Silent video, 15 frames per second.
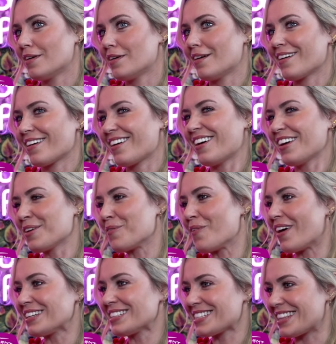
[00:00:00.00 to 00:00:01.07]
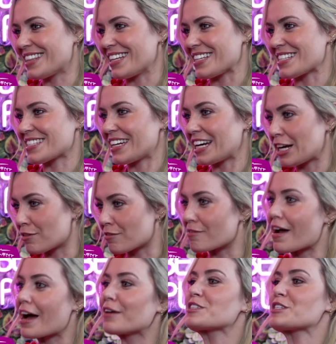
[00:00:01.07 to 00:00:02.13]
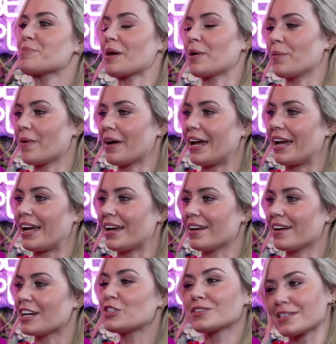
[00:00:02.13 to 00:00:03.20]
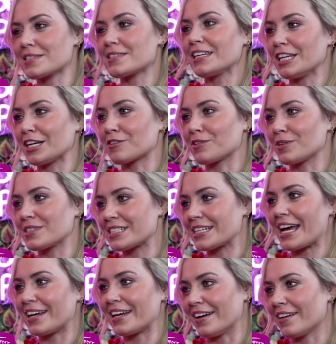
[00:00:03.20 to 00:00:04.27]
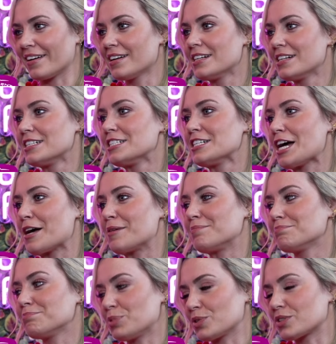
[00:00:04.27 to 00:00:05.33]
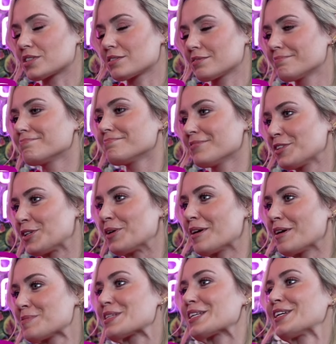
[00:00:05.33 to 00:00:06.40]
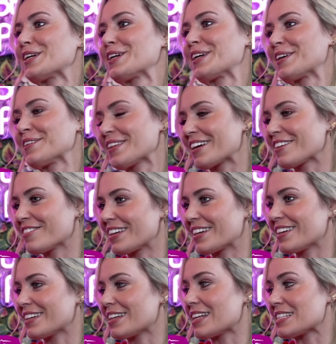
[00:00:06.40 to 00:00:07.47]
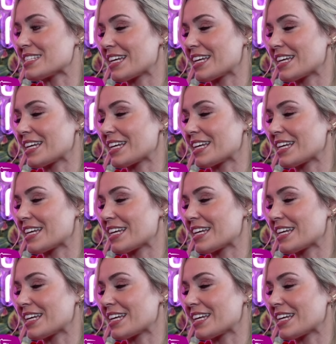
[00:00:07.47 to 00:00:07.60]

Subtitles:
kind of wanted this, and in a roundabout way, I took the scenic route to get here. But I'm sitting here now, thankfully, and saying